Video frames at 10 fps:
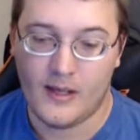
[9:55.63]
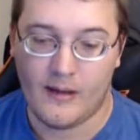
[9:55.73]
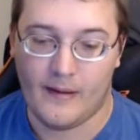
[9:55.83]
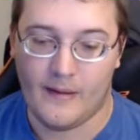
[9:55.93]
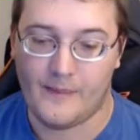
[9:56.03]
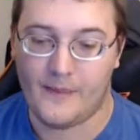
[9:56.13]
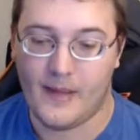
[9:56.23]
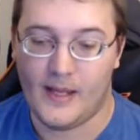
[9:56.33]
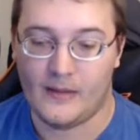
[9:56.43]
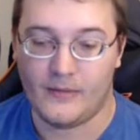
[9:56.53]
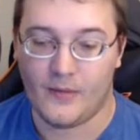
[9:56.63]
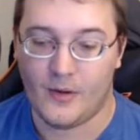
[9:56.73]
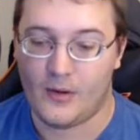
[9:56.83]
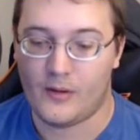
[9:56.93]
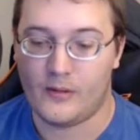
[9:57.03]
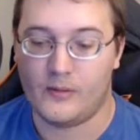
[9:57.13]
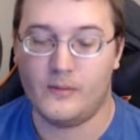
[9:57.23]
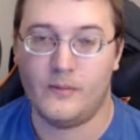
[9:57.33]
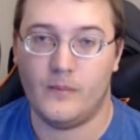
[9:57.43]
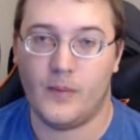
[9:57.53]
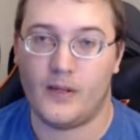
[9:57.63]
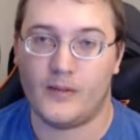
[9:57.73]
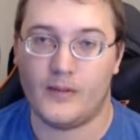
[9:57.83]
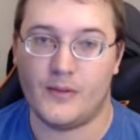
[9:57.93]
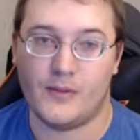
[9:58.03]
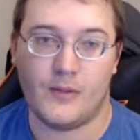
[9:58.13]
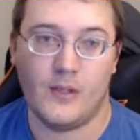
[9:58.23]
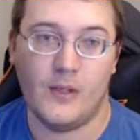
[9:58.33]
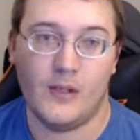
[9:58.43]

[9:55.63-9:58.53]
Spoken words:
LFR bosses,